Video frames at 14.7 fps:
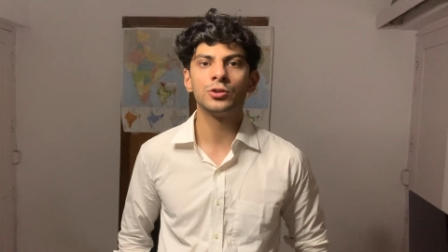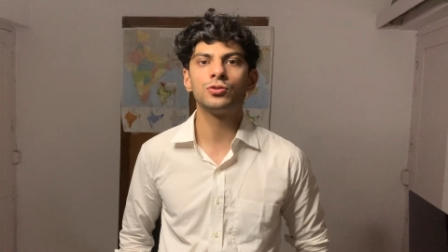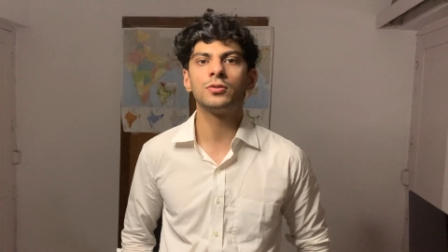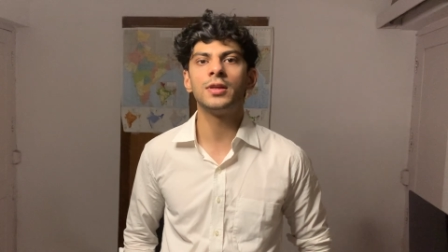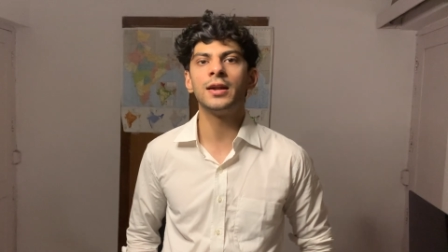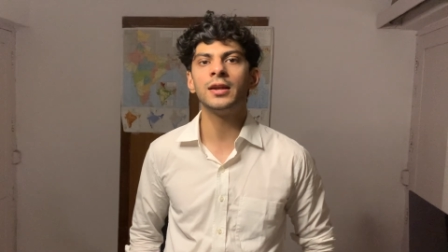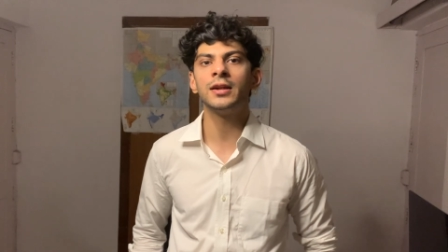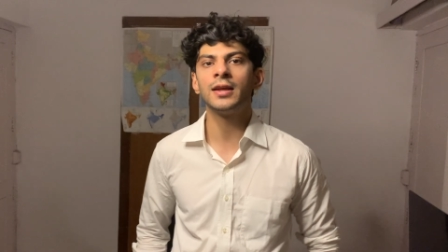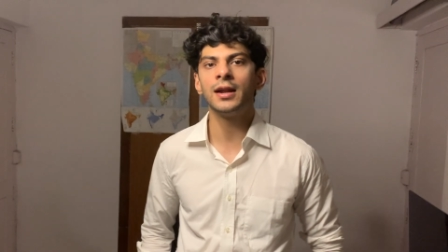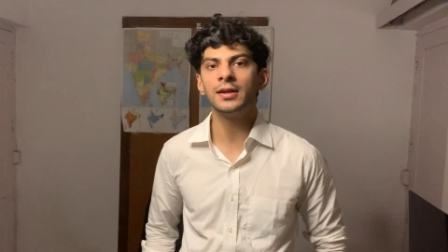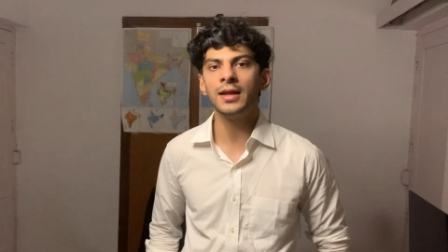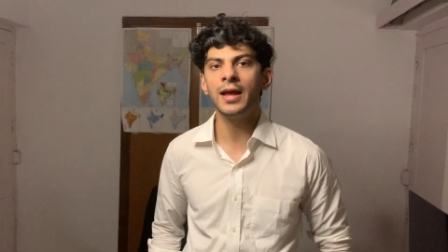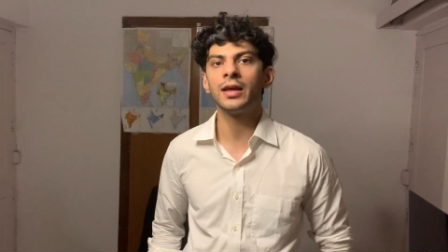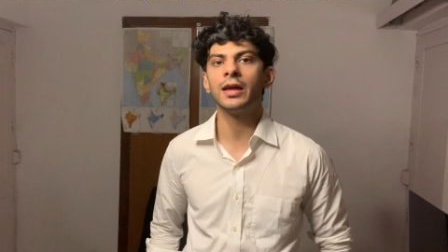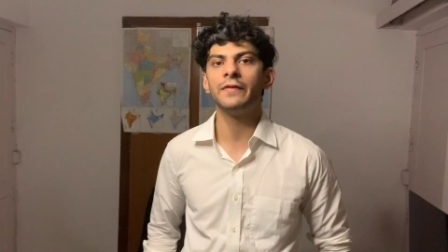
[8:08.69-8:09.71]
that it can
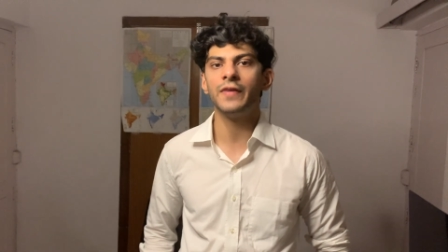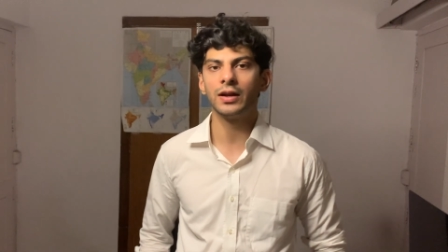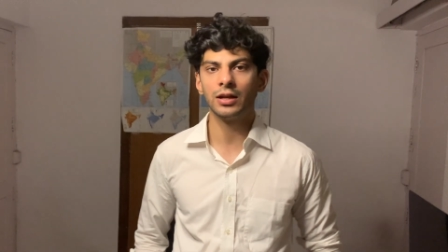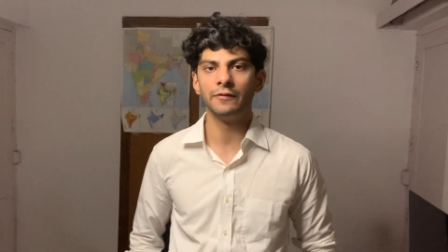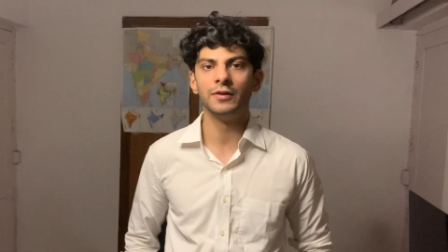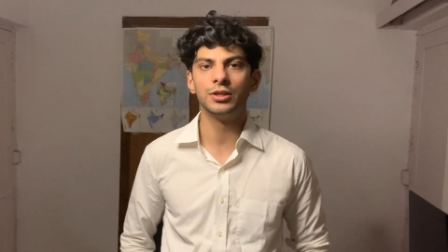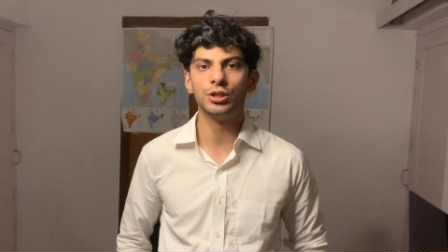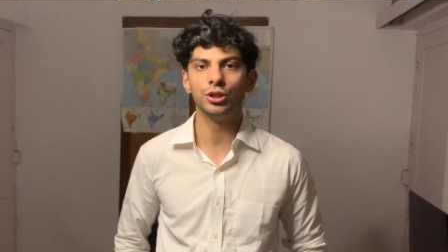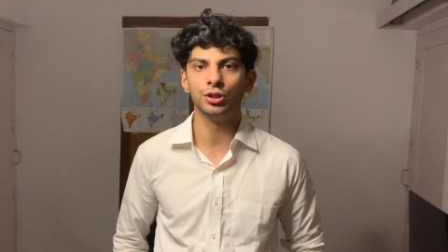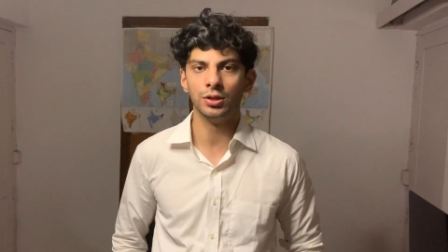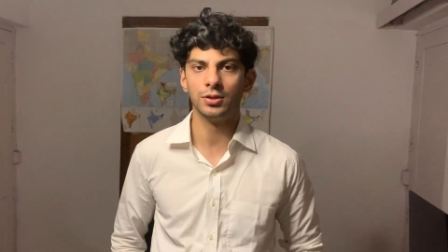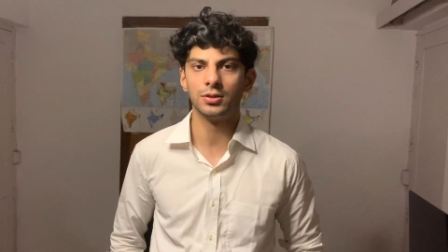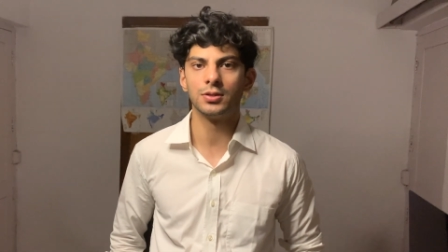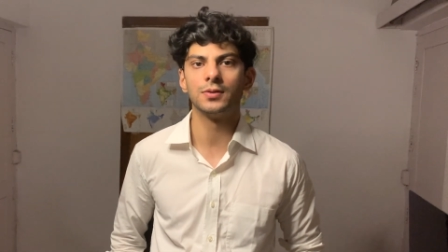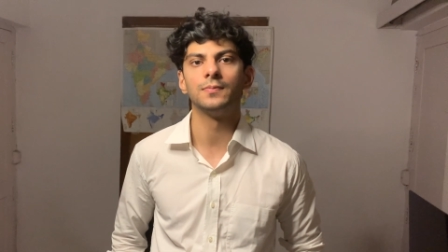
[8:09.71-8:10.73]
take effective
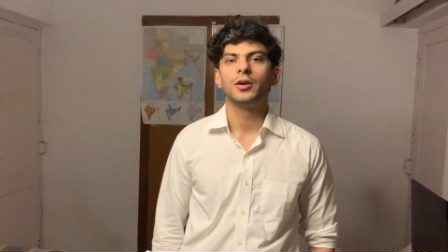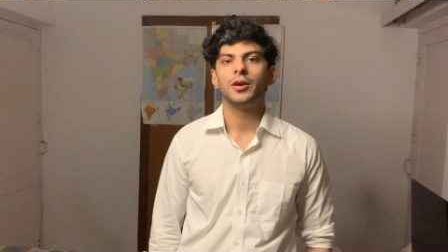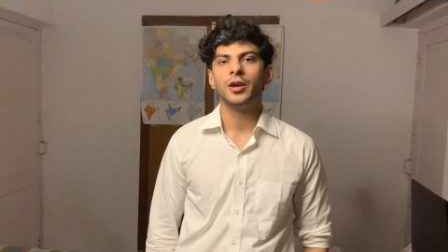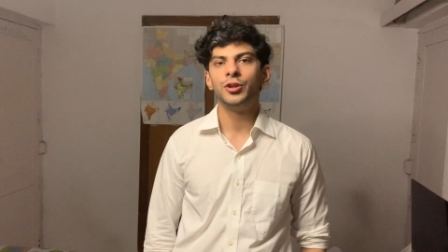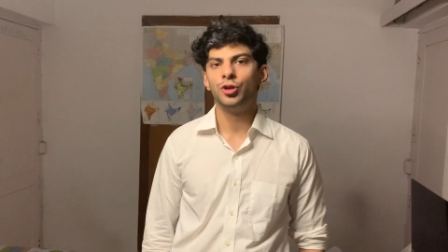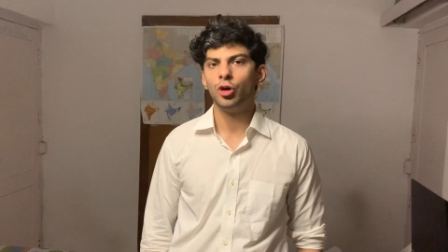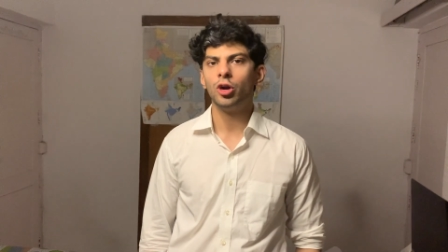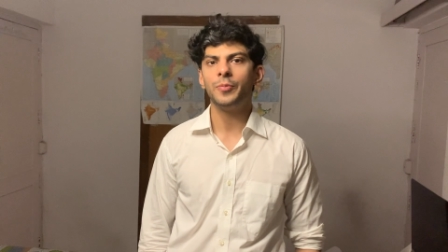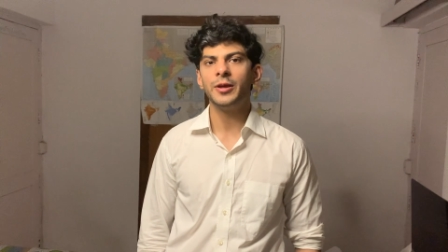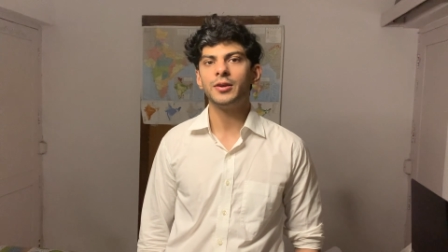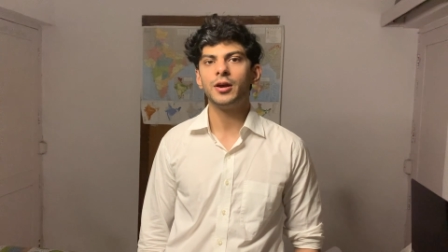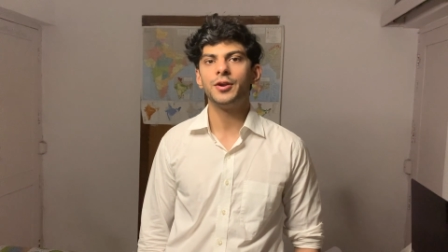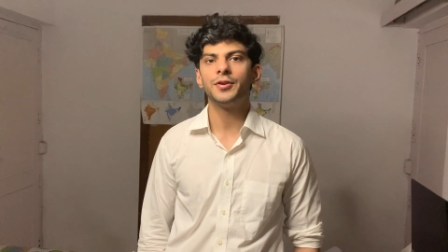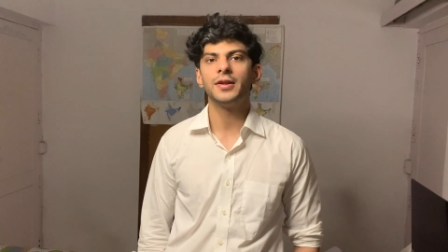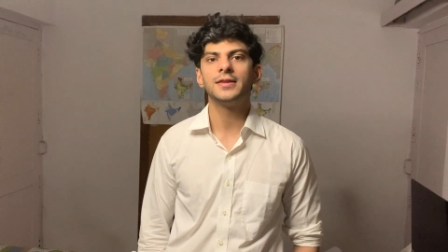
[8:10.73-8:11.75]
decisions. In European
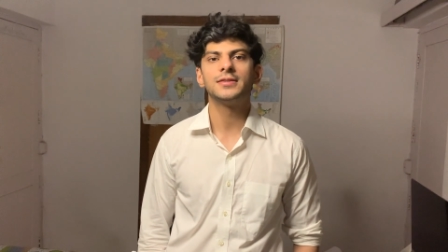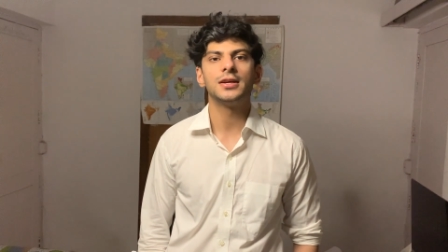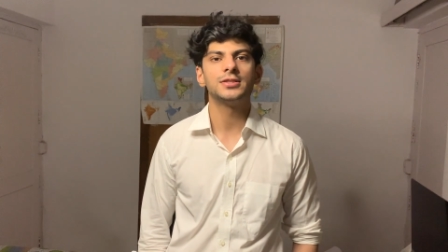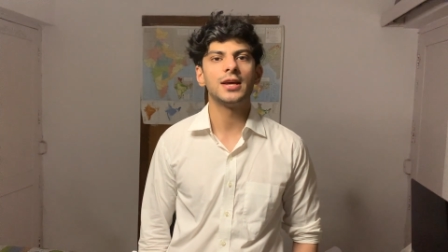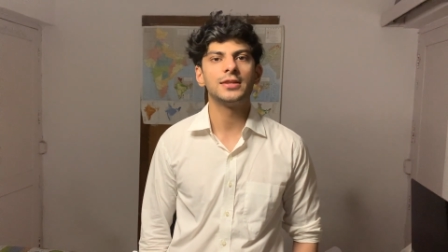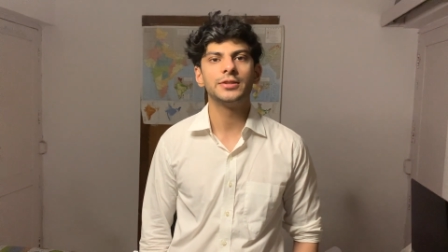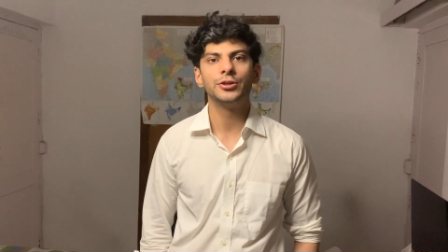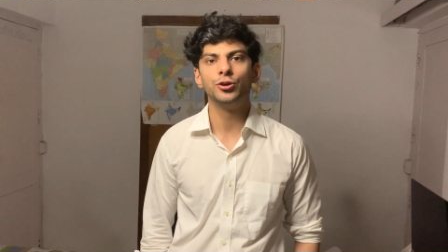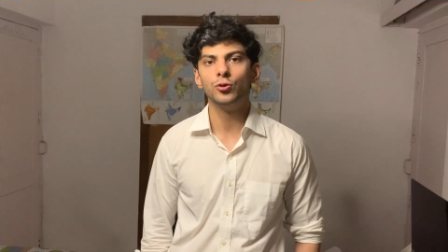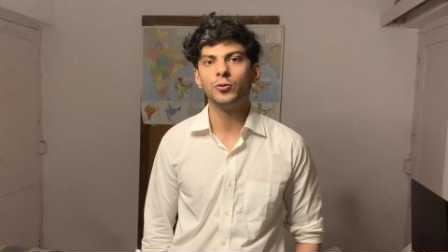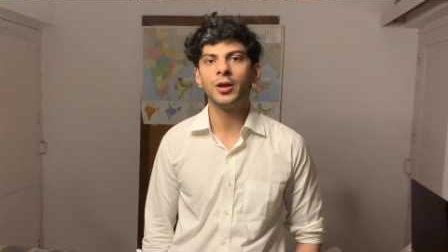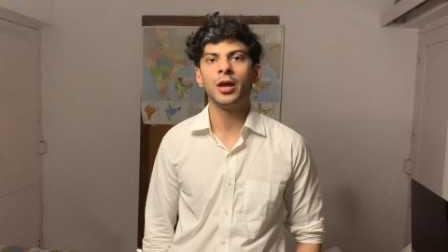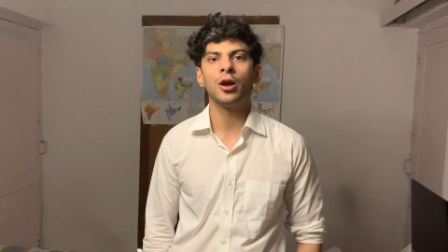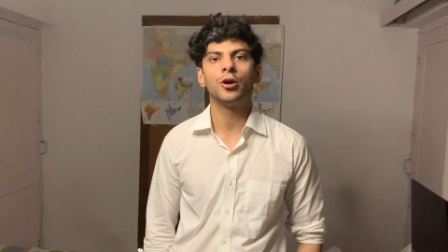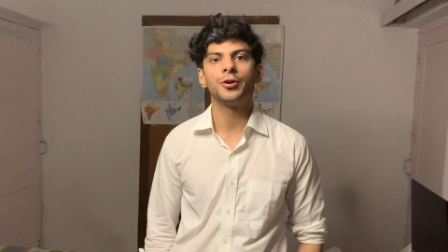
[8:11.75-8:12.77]
countries such as the
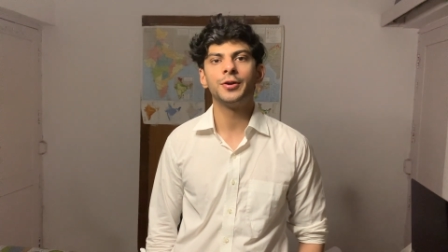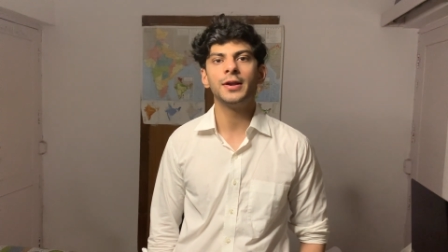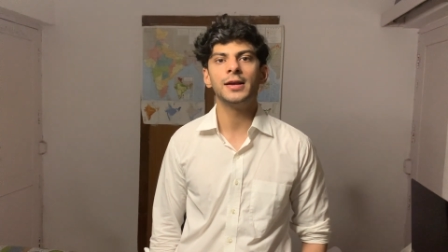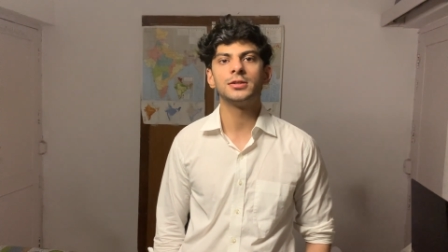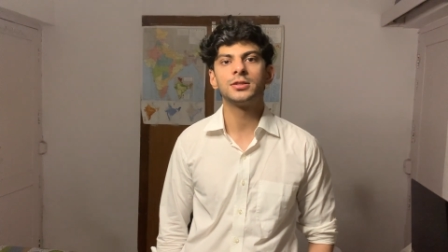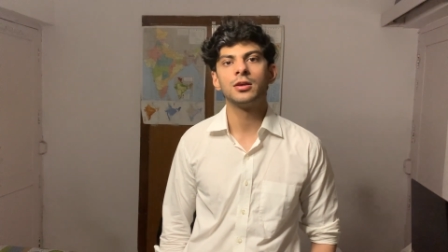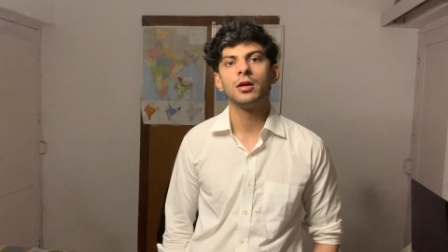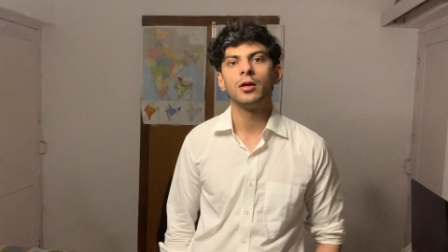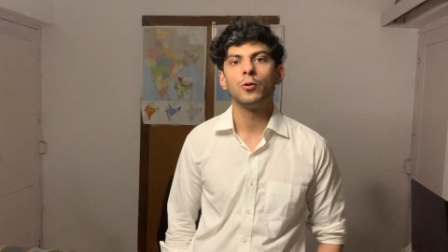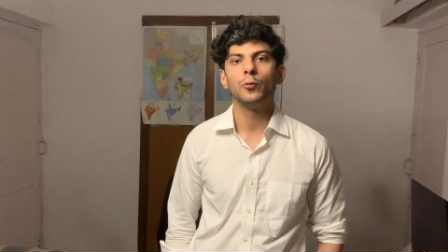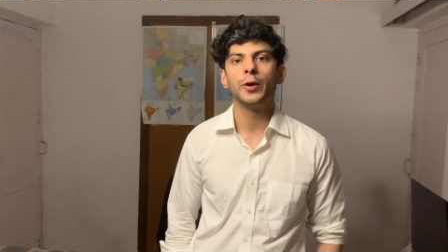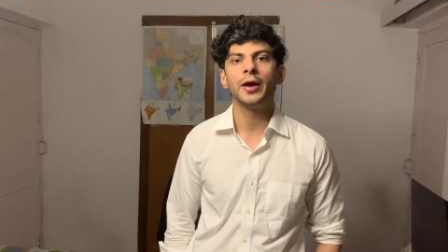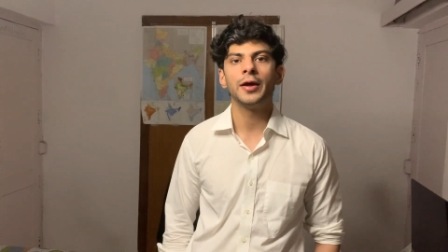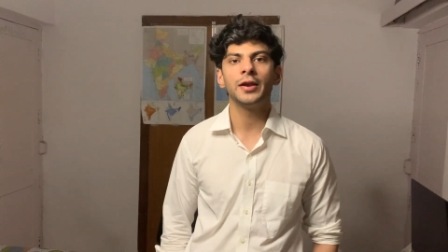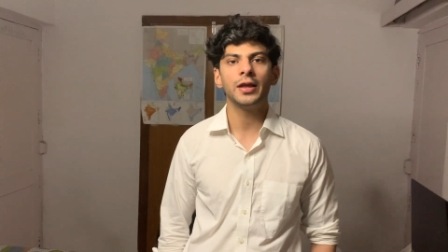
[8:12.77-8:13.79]
UK or Greece,
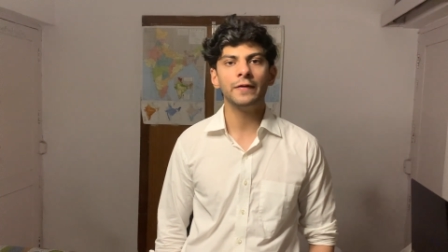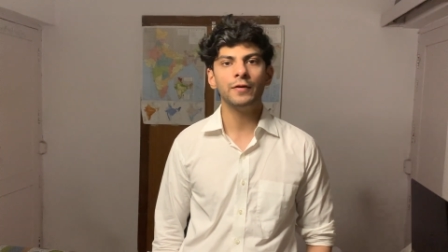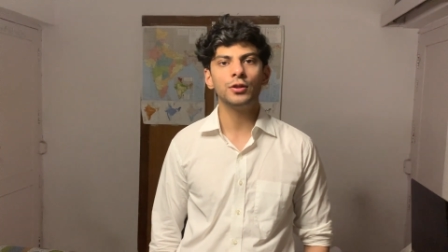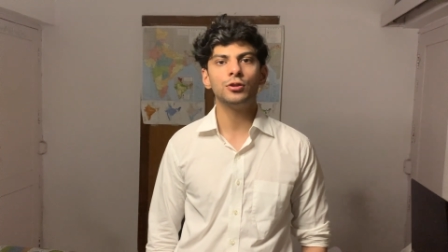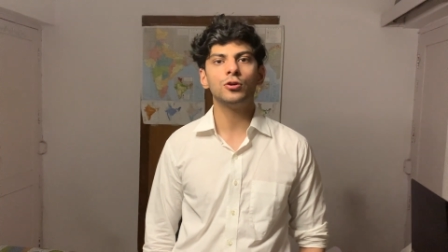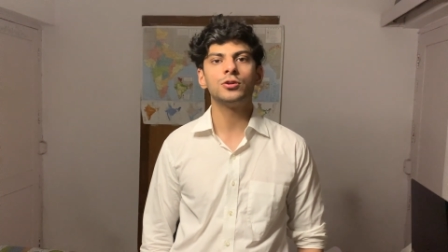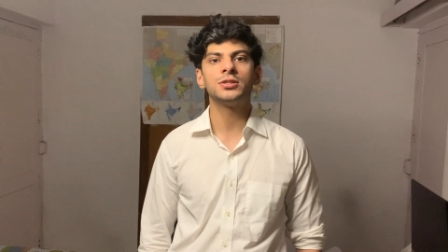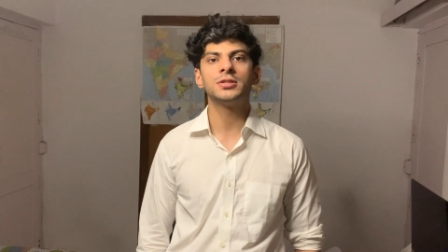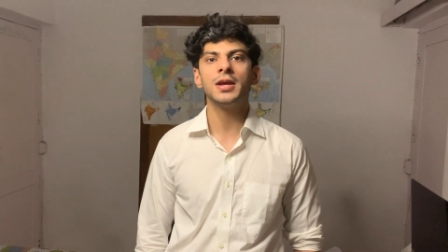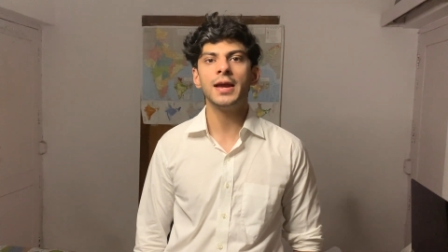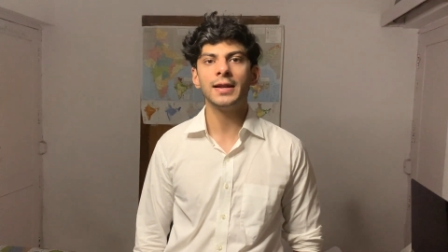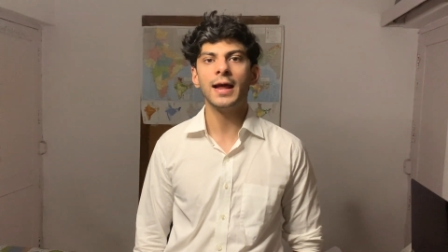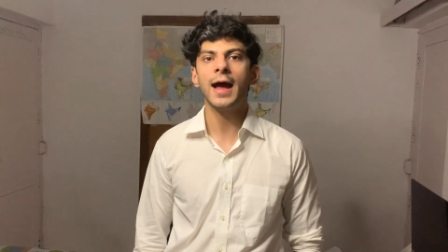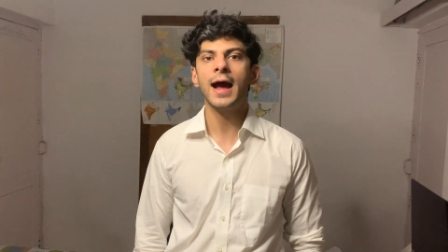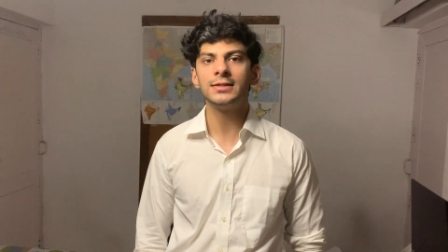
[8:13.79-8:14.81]
where even though state
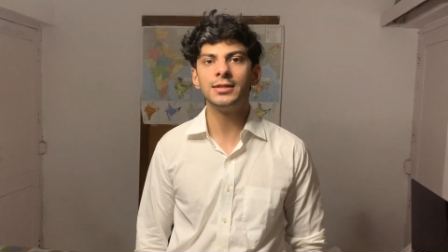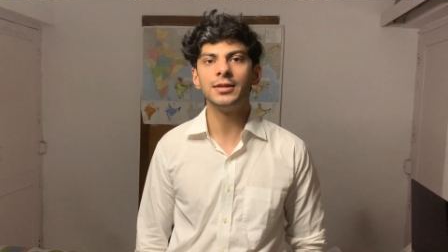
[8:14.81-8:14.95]
has a